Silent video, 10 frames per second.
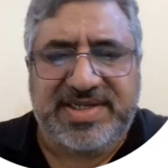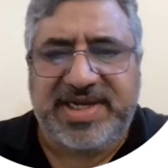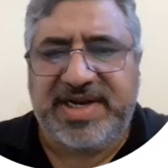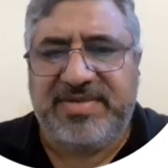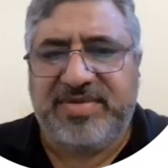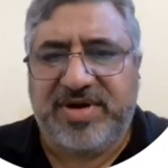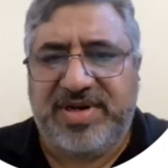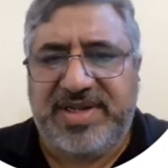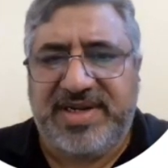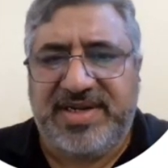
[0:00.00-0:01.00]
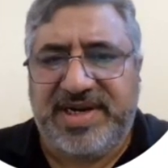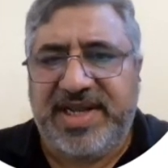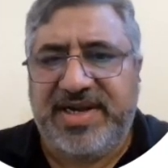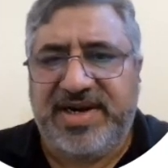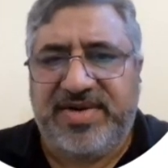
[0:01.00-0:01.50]
Channel modeling
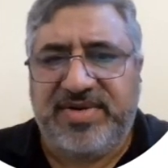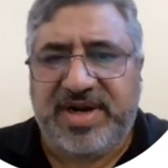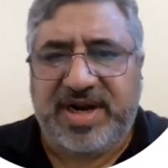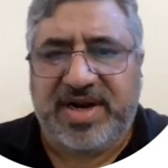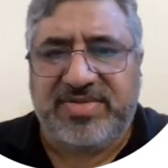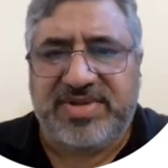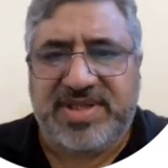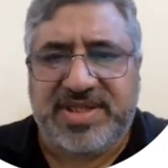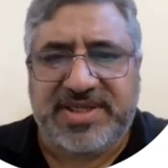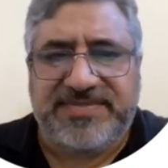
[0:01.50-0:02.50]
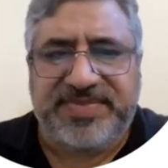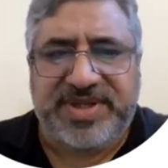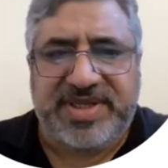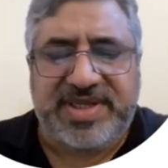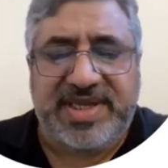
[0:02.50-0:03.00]
take into account
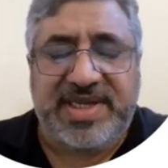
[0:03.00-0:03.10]
the